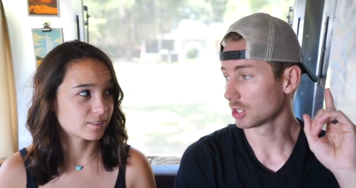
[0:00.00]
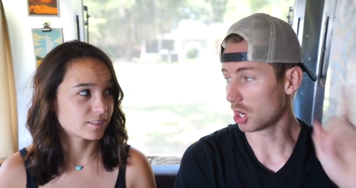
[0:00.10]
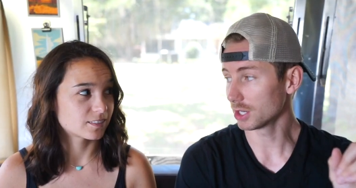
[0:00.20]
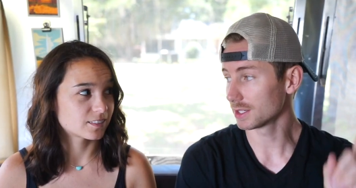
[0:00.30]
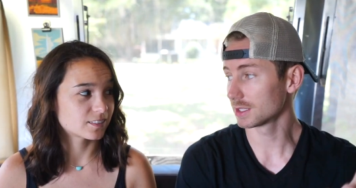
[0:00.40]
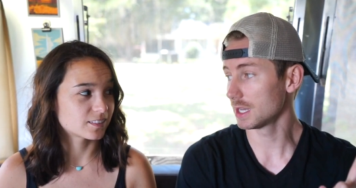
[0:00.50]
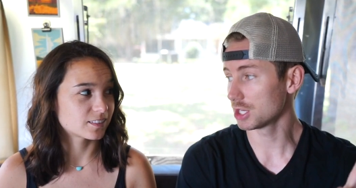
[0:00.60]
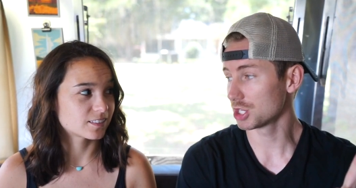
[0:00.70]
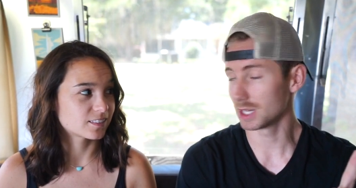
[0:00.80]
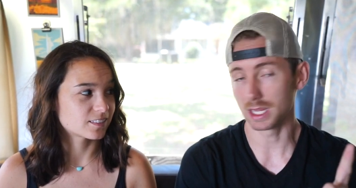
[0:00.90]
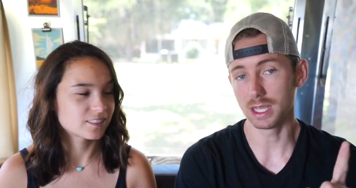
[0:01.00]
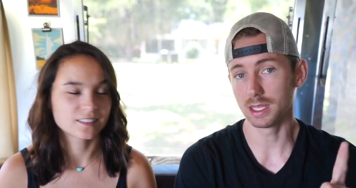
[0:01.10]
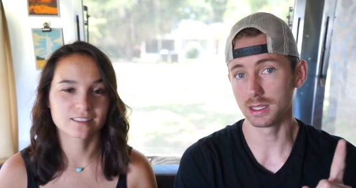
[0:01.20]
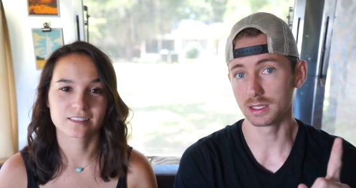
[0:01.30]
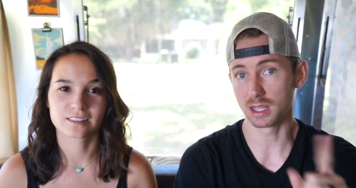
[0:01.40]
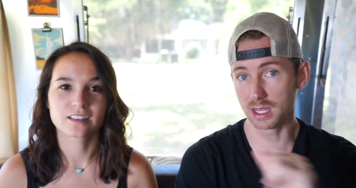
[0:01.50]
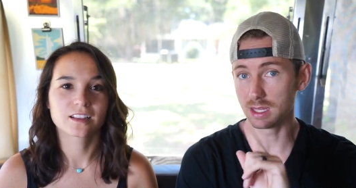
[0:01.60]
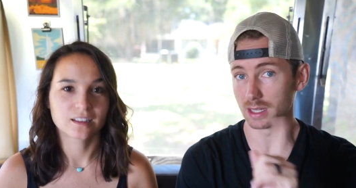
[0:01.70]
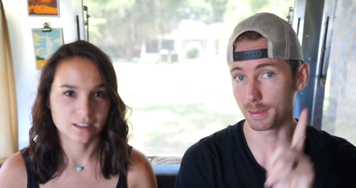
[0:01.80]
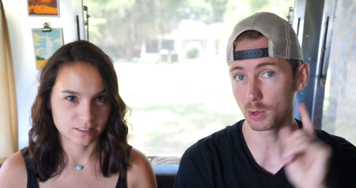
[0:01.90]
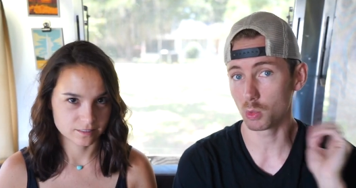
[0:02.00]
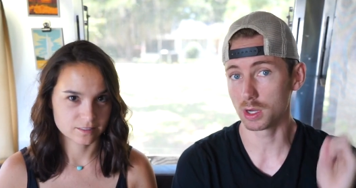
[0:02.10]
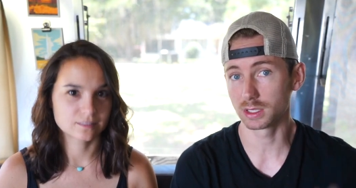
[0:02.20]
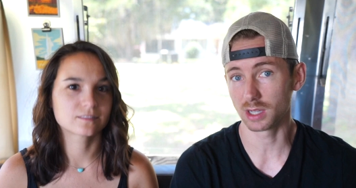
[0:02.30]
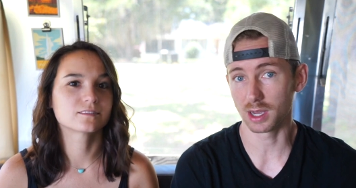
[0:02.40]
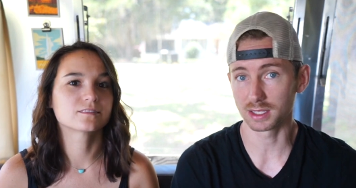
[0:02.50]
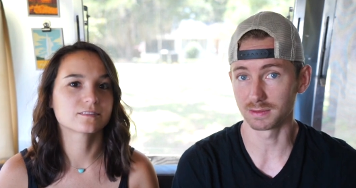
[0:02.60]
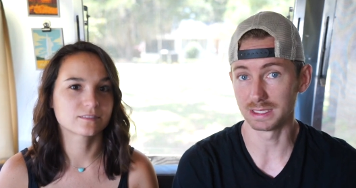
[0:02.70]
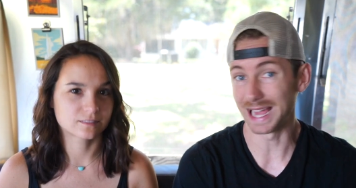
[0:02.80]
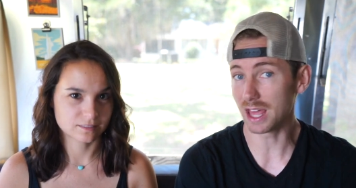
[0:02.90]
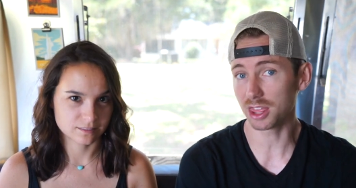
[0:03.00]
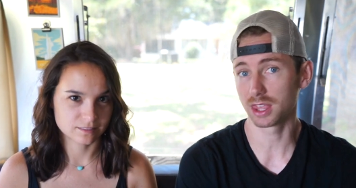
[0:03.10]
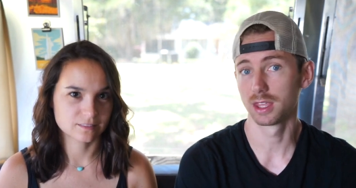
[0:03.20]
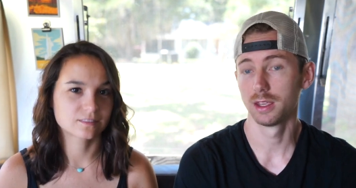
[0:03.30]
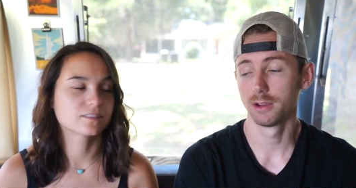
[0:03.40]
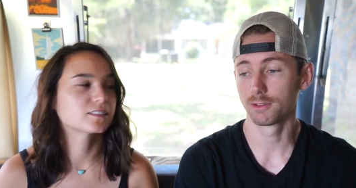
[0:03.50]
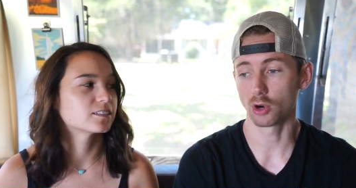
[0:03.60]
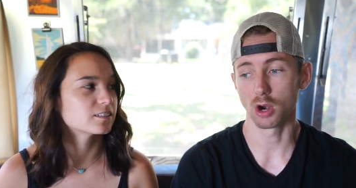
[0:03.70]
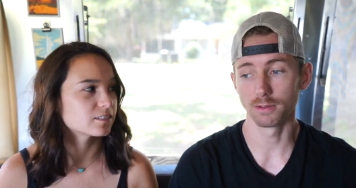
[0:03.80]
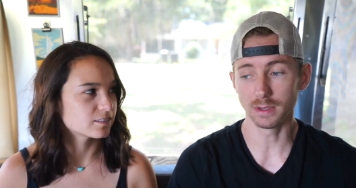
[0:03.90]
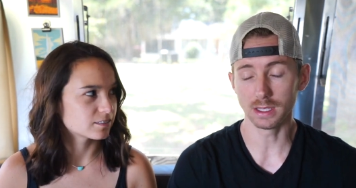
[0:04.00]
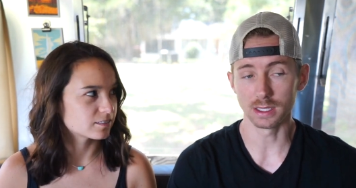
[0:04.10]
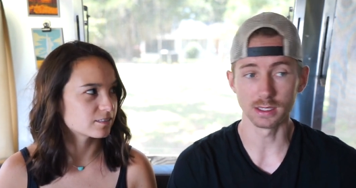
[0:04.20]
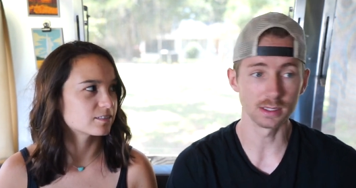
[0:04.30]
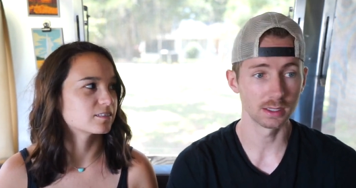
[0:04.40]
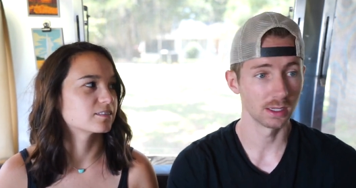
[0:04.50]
Speaker 1: condensation is the number one cause of death for R Vs